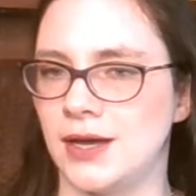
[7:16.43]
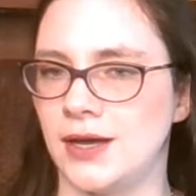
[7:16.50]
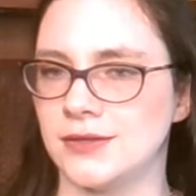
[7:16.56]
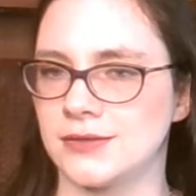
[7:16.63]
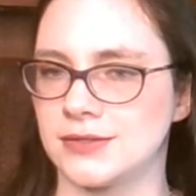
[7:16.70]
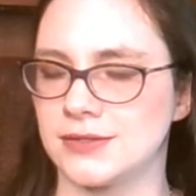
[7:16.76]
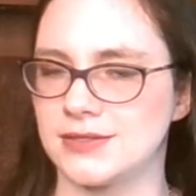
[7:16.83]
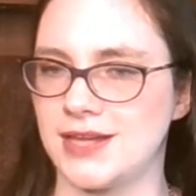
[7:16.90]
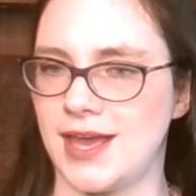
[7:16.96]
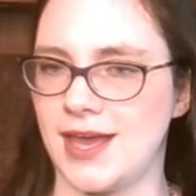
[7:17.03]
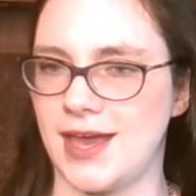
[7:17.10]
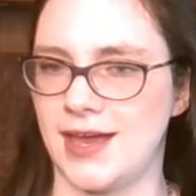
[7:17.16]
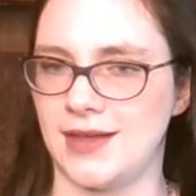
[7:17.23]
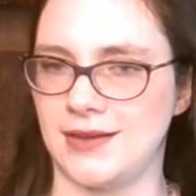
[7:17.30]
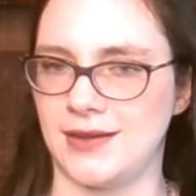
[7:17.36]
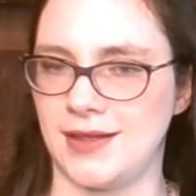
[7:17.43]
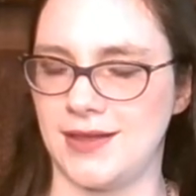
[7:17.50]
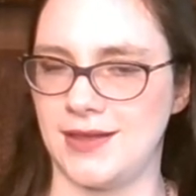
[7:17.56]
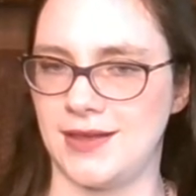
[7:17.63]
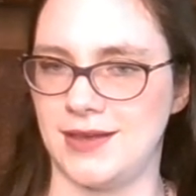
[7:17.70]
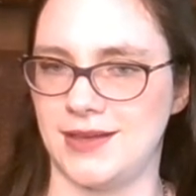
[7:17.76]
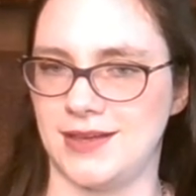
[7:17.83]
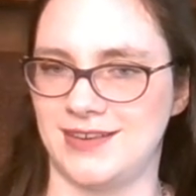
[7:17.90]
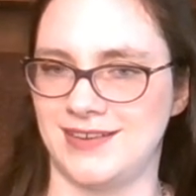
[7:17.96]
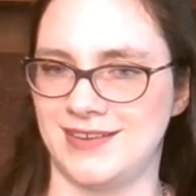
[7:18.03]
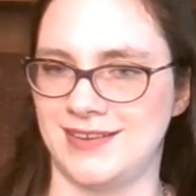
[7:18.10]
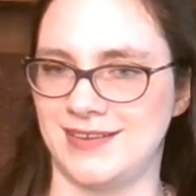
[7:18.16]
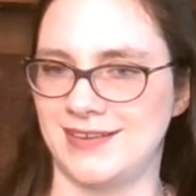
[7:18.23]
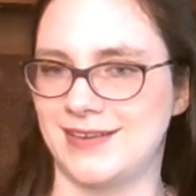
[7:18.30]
understand in